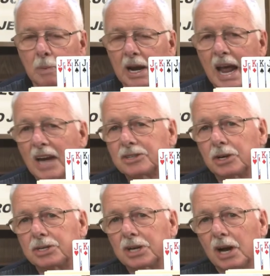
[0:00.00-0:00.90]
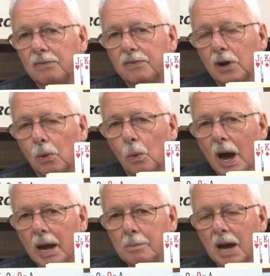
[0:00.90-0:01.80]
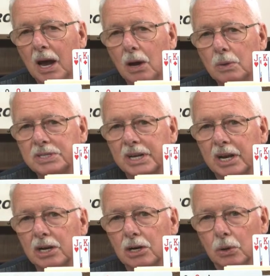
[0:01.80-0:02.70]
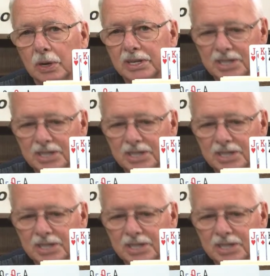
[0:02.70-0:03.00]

might ask yourself, oh, why am I always the hero in